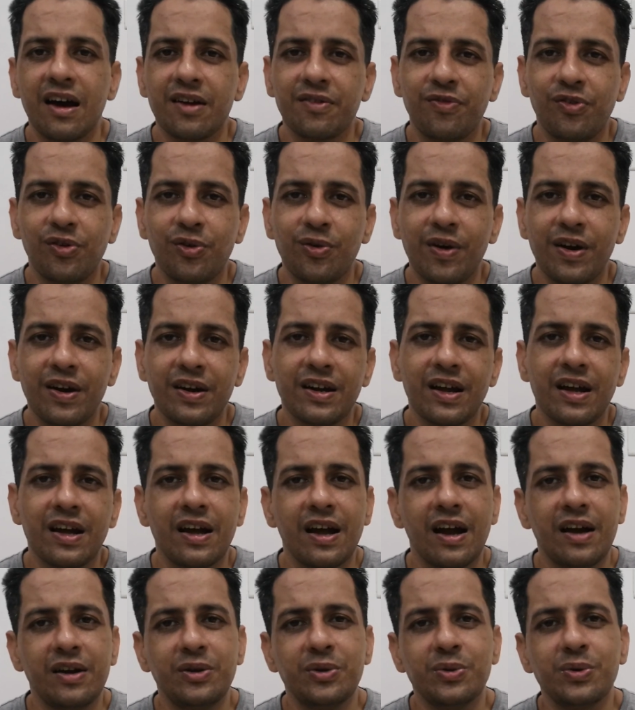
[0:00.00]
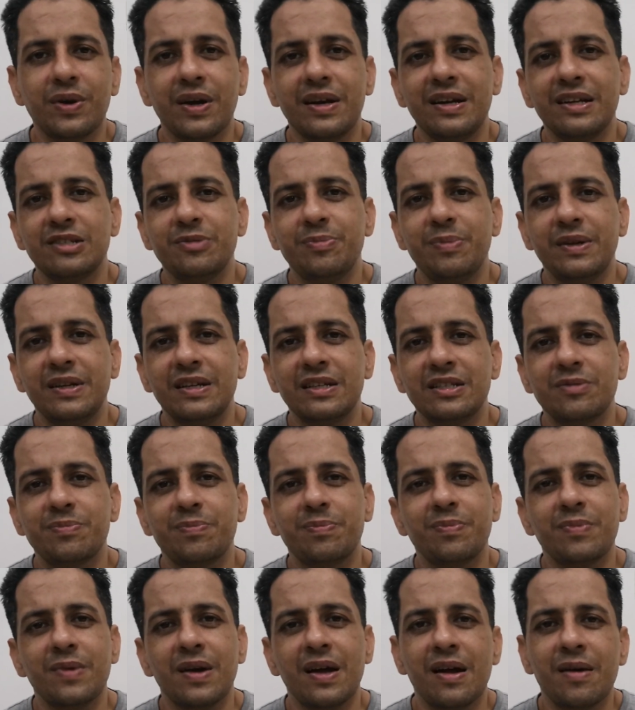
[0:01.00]
are fluent, and you can
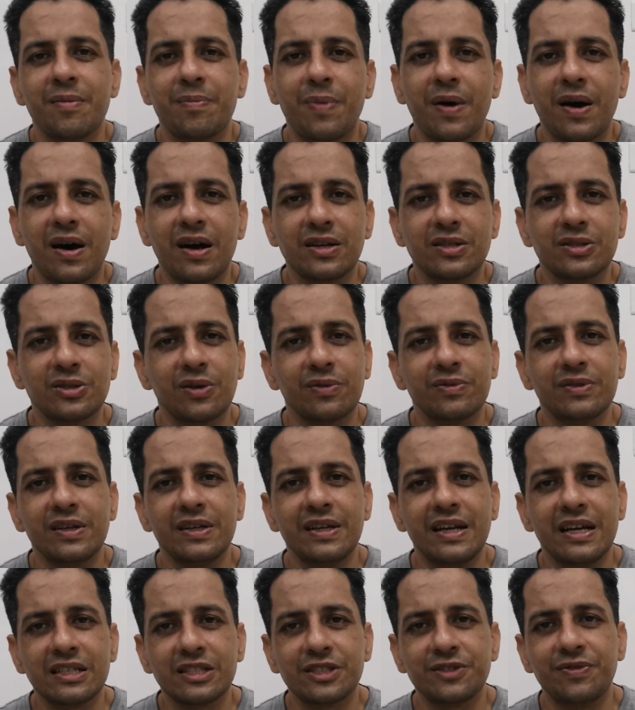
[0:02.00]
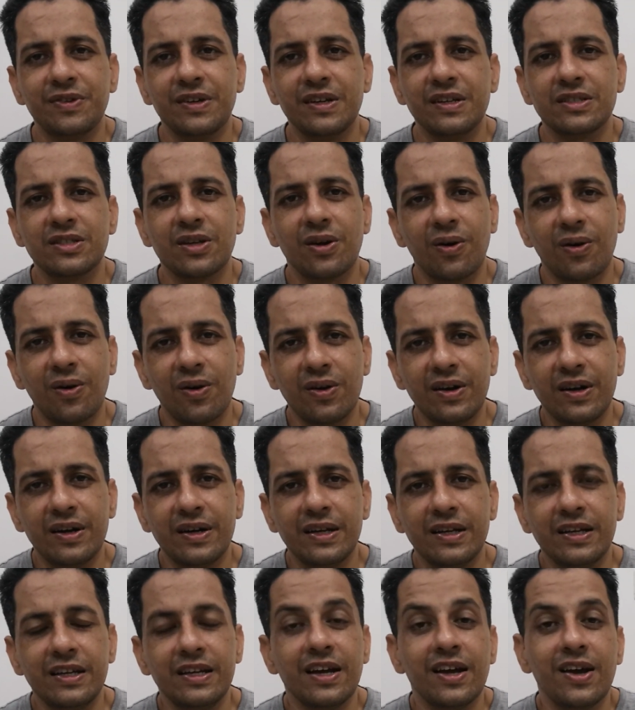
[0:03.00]
experience parts of the next phase
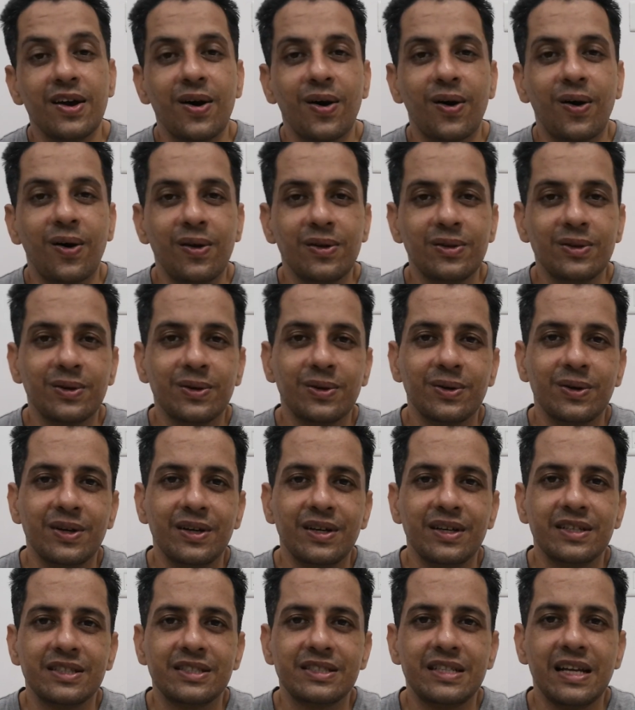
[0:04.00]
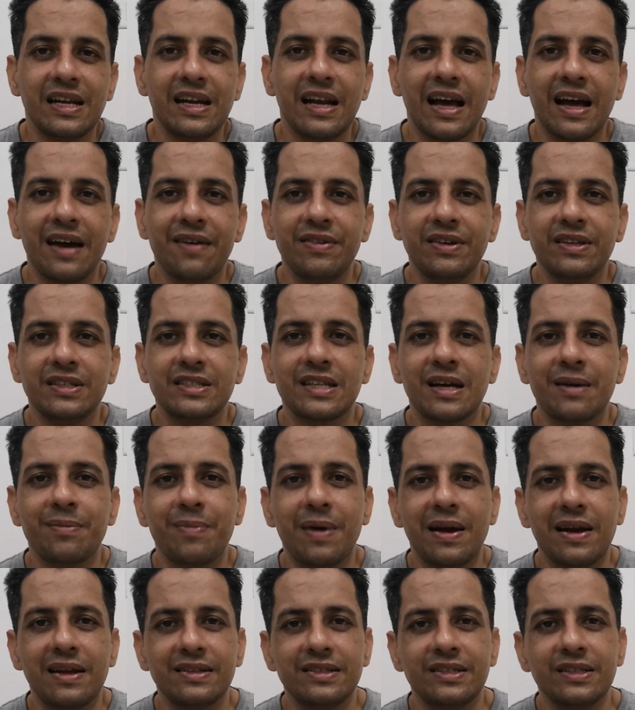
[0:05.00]
already, although still having
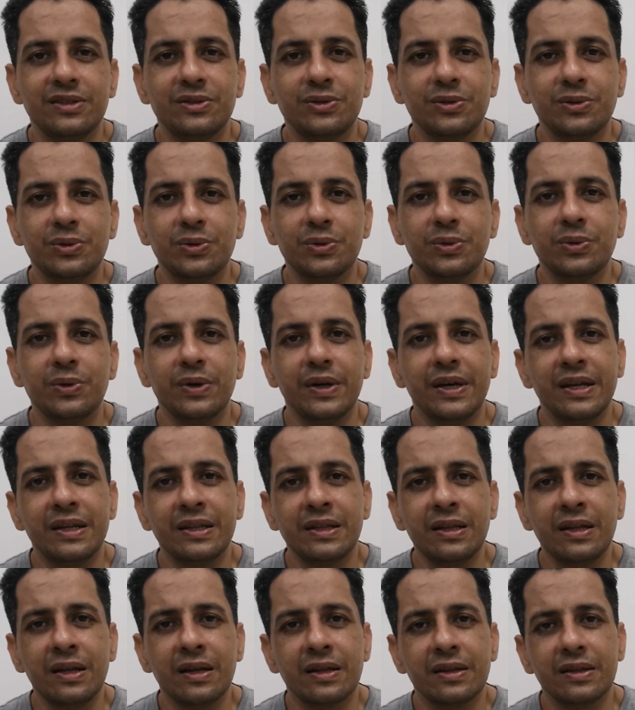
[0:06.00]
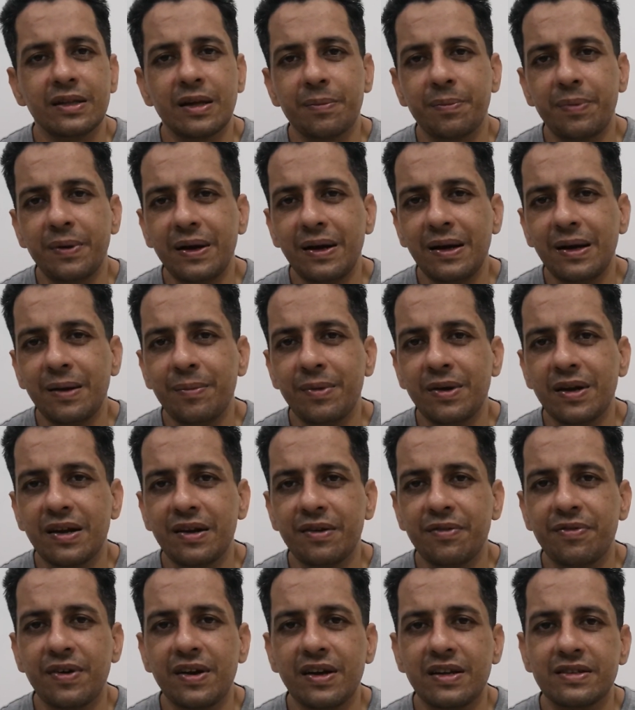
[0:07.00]
some balancing to do in the
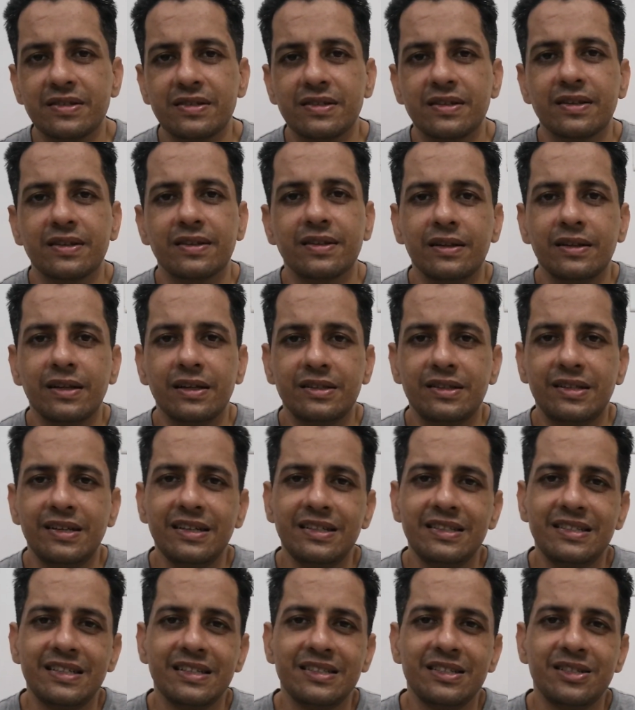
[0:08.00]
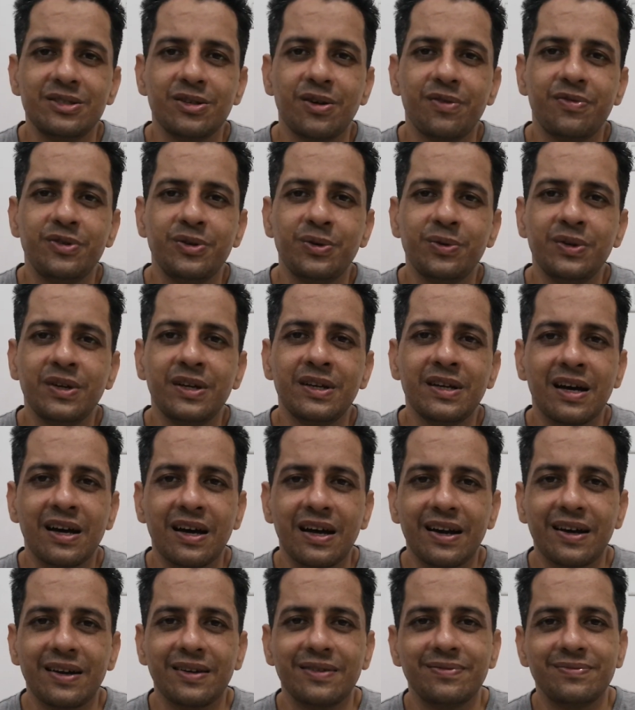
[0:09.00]
preliminary phase. The 3 stages of union
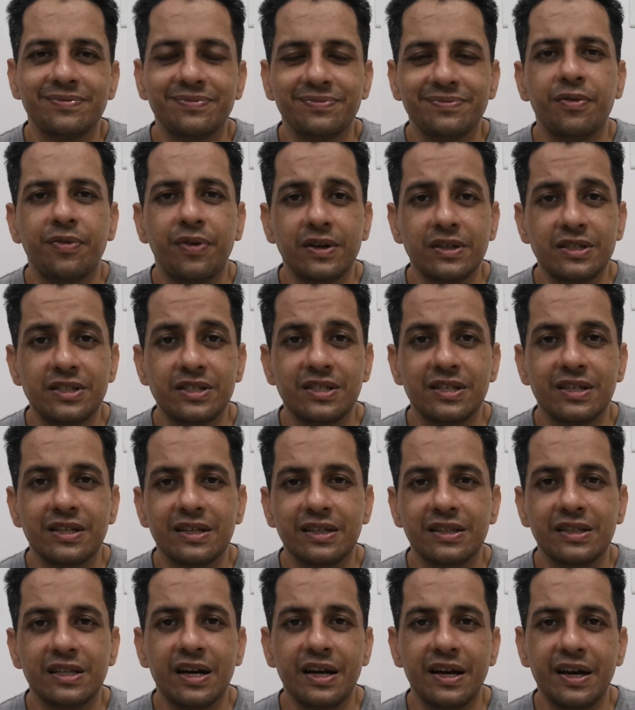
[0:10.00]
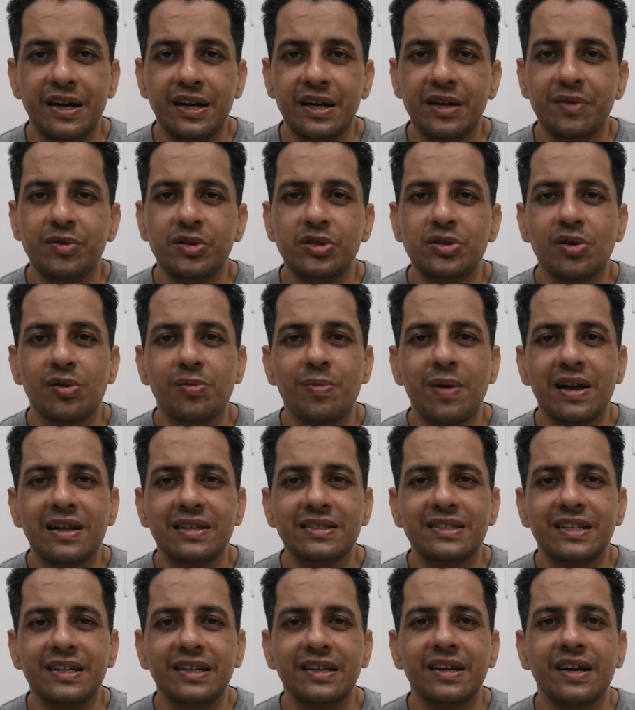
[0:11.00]
are: first, the individual
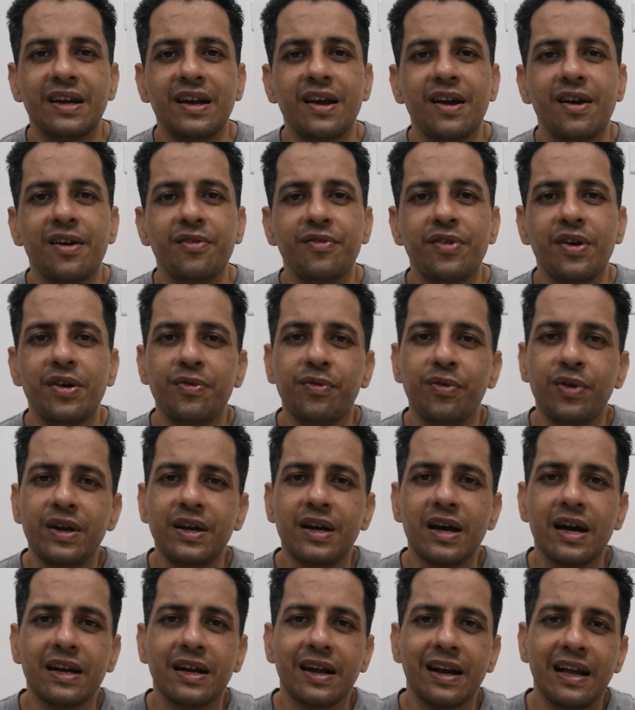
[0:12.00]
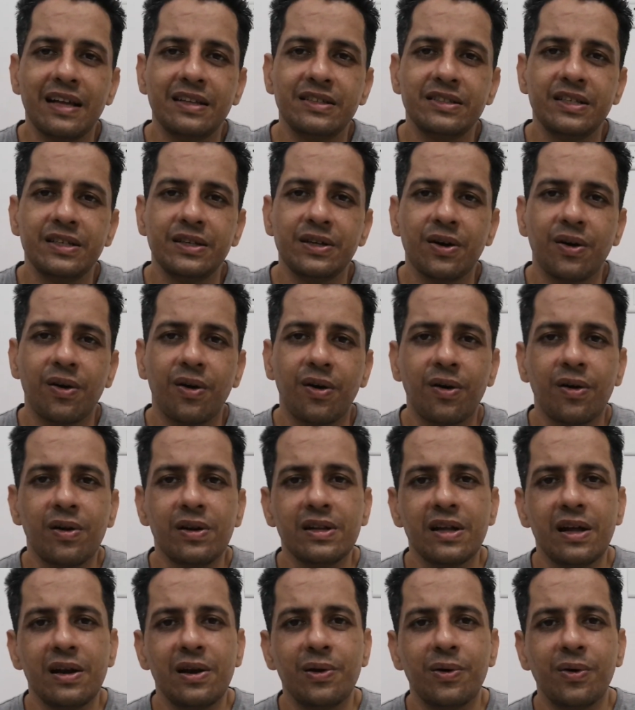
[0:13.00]
balancing, where we are cleansing
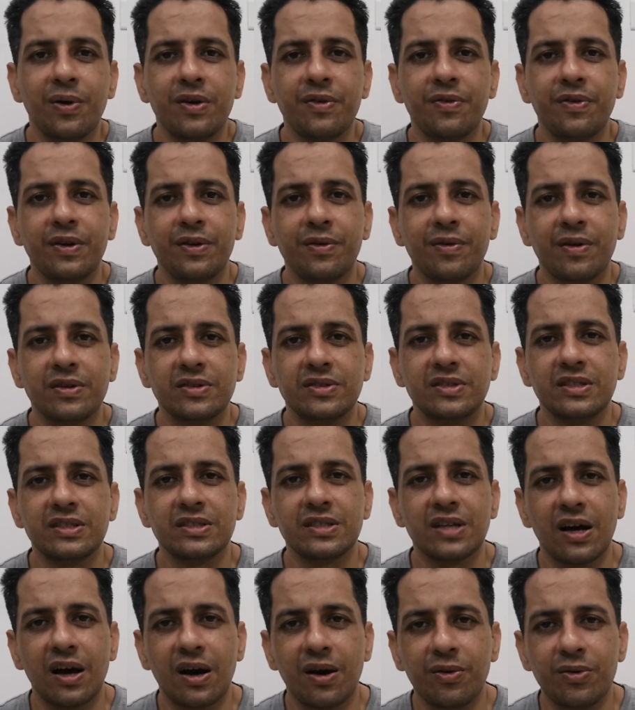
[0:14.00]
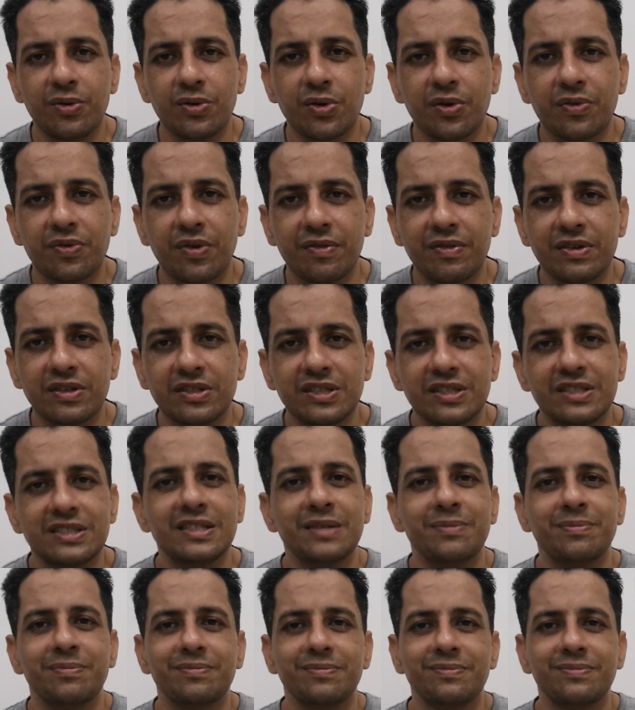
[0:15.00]
all the lower frequencies out of our
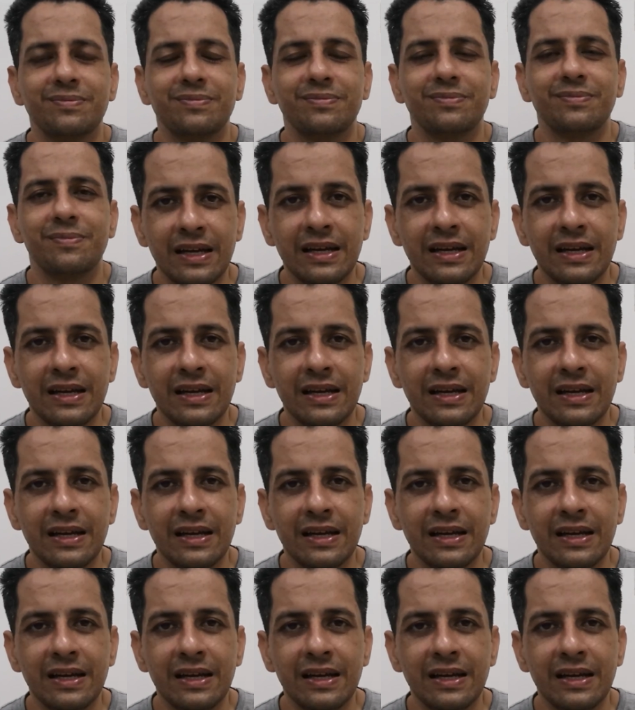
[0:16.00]
system.